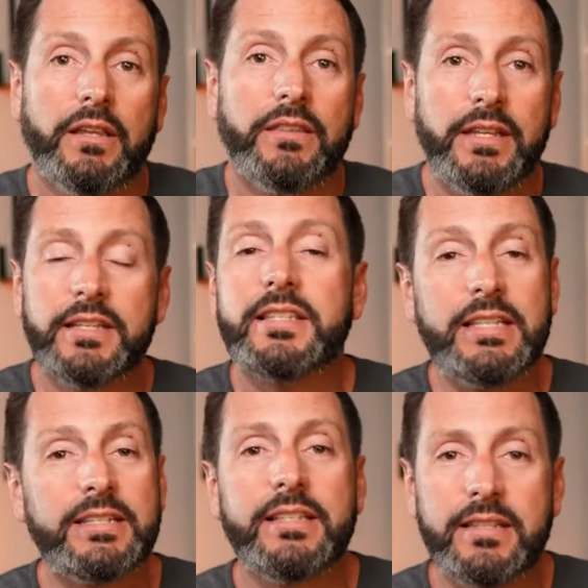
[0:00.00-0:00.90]
This
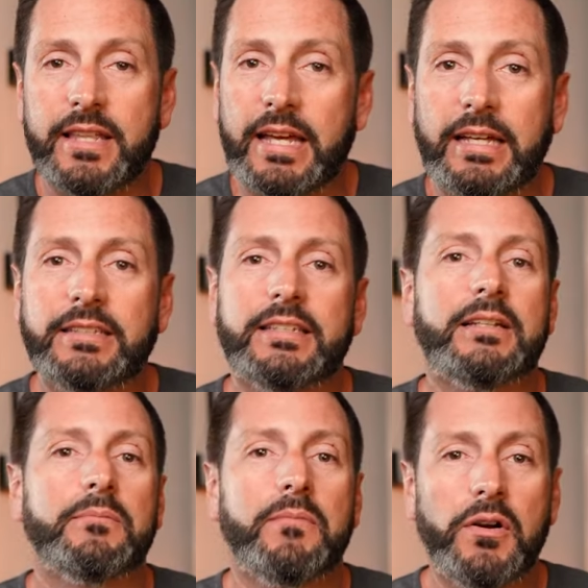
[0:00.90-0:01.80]
is the thing
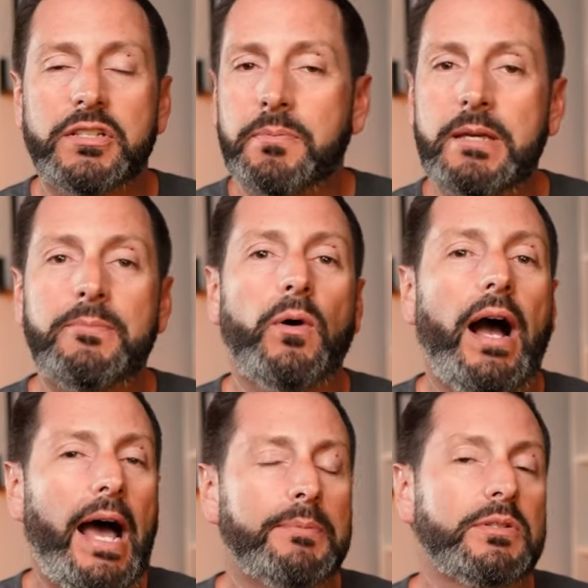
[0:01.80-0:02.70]
that most people
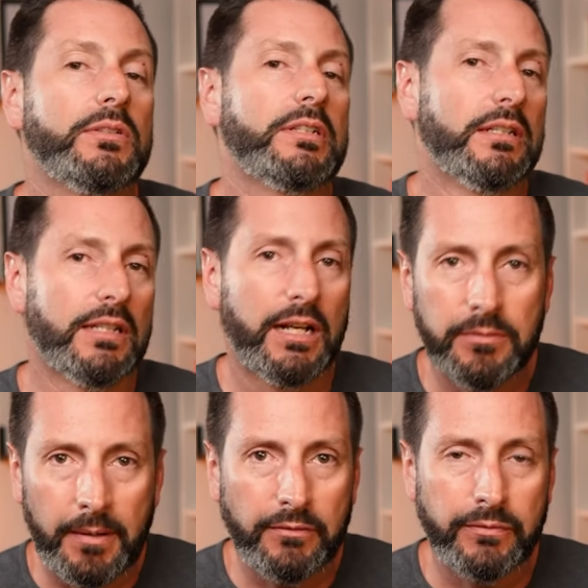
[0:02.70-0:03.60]
absolutely love
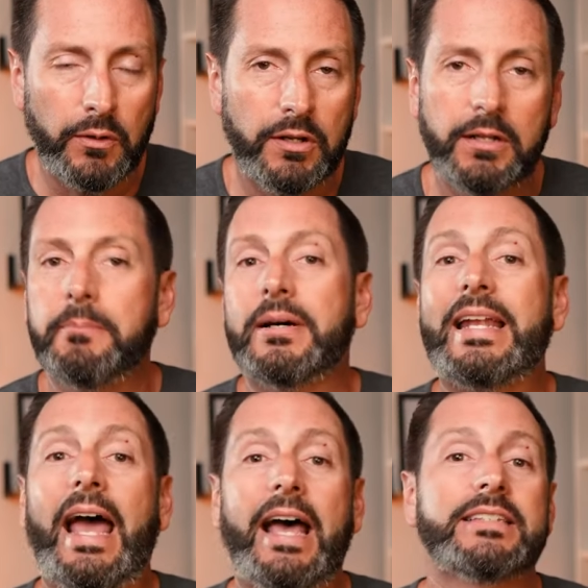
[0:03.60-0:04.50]
about Florida,
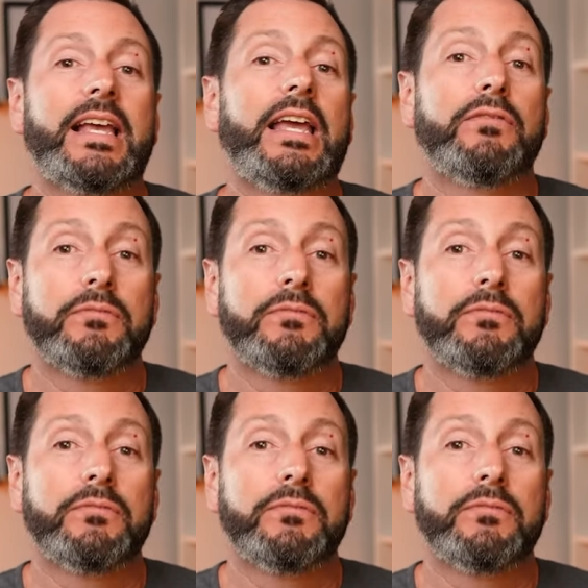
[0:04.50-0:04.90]
but as a